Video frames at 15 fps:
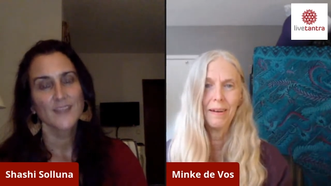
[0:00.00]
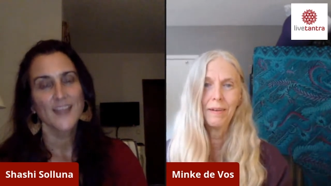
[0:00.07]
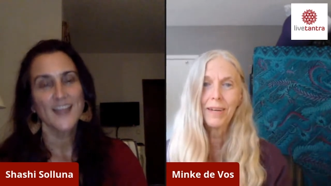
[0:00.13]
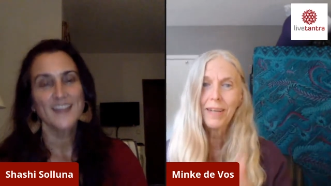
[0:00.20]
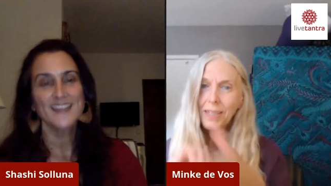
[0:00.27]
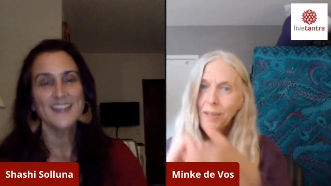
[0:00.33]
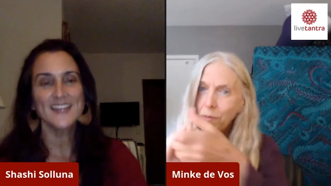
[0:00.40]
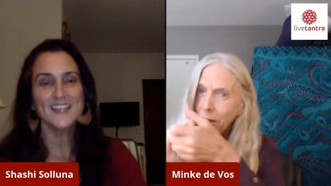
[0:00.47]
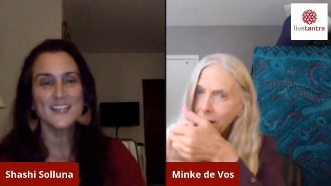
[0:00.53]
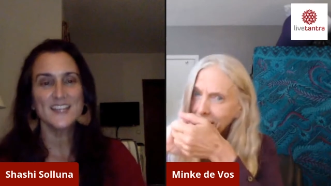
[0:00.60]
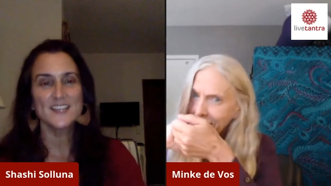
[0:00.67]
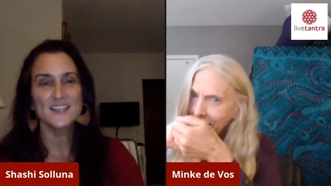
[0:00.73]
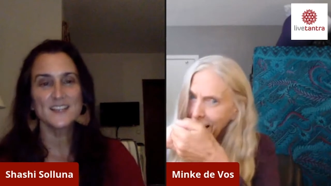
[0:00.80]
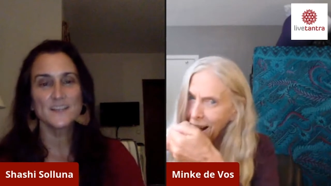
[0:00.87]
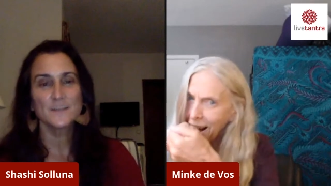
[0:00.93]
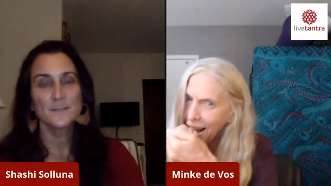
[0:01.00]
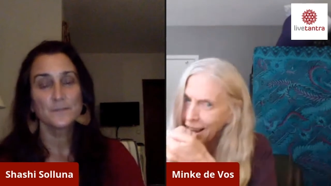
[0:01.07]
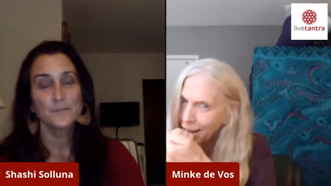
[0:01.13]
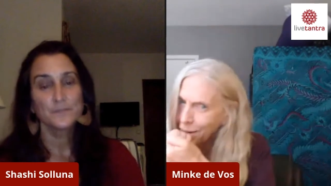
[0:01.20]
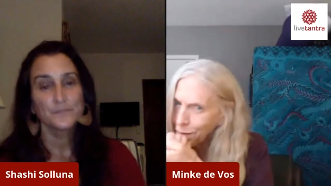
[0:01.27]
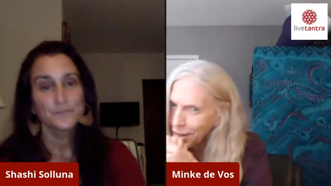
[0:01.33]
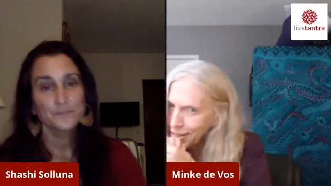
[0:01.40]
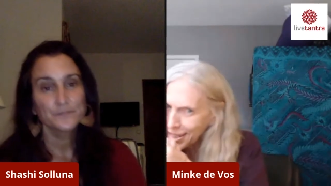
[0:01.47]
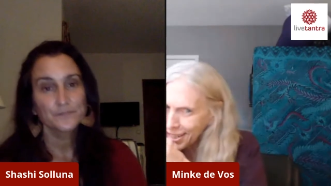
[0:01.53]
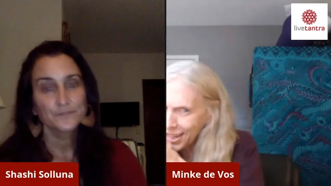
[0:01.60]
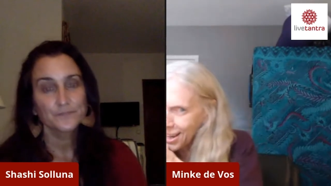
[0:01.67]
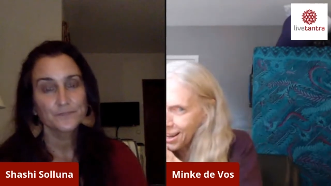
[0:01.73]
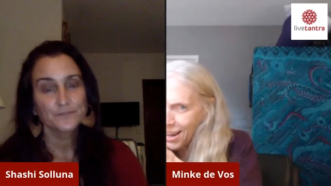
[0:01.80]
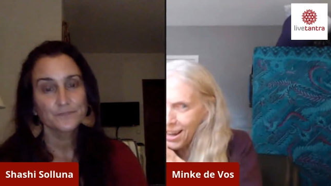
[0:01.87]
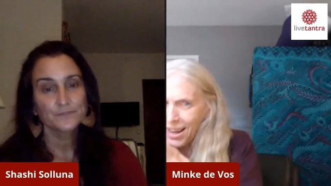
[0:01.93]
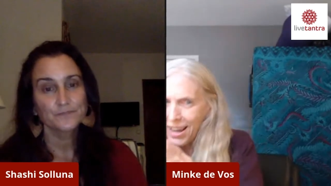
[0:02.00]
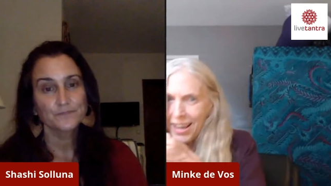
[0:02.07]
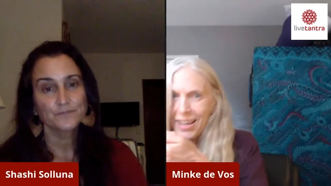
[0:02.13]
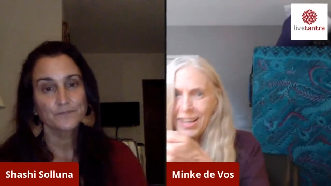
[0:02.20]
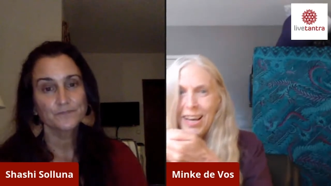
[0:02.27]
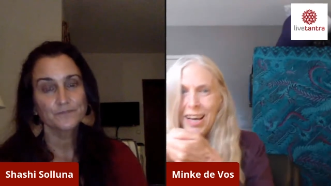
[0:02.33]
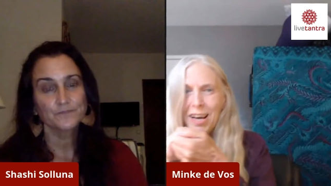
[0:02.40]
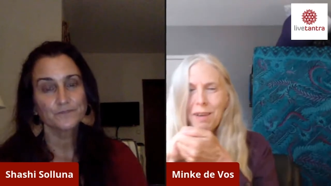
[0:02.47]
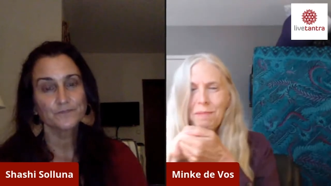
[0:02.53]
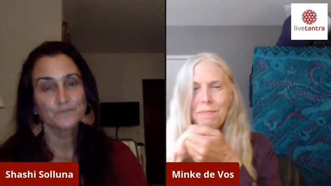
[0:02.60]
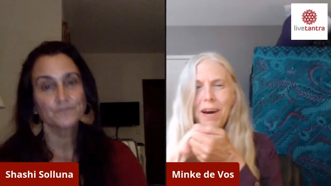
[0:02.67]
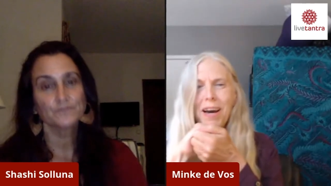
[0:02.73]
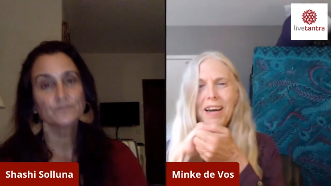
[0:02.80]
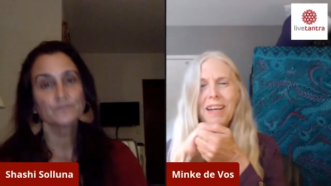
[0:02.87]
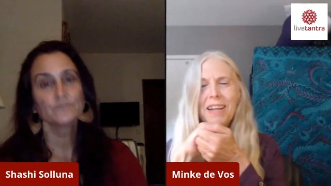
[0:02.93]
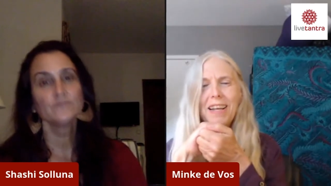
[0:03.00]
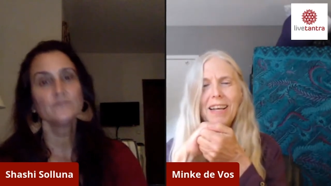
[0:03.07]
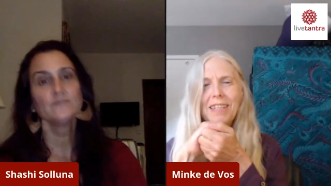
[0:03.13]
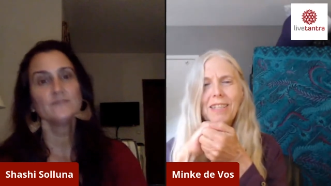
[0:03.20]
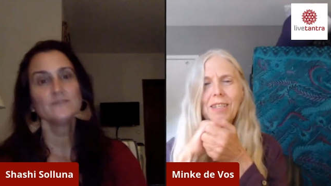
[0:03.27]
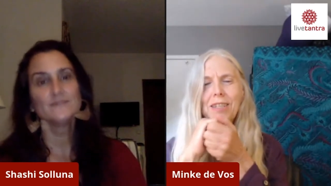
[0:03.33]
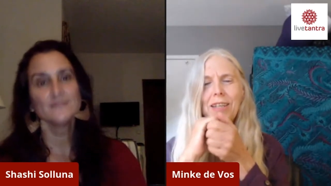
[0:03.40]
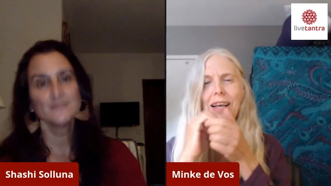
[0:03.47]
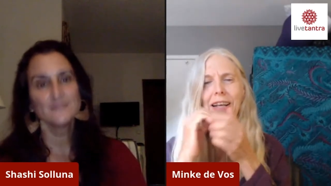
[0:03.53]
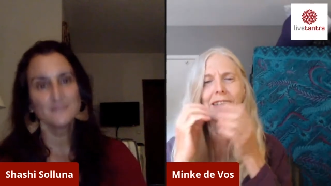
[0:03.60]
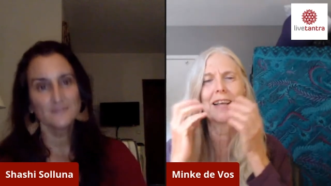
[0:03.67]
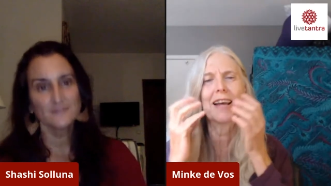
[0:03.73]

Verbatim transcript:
Speaker 1: And then hide. It wants to hide. But it's that,